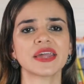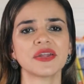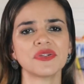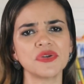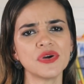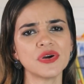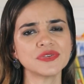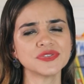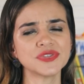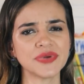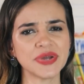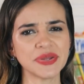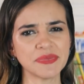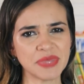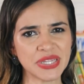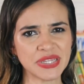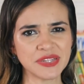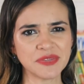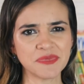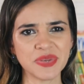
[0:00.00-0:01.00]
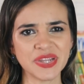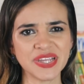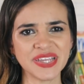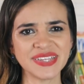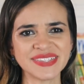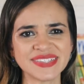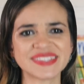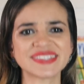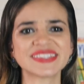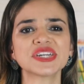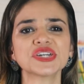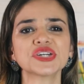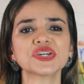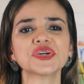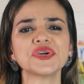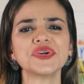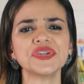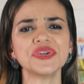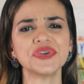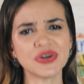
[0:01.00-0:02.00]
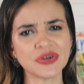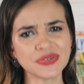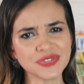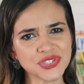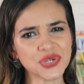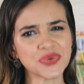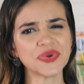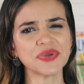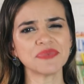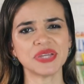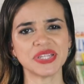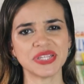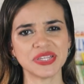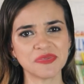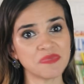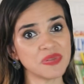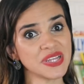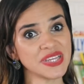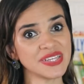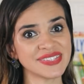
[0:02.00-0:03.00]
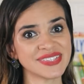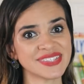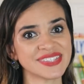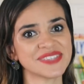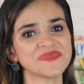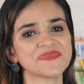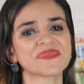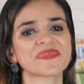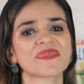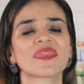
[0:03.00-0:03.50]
Can you hold on a minute, please? Could you hold on a minute, please?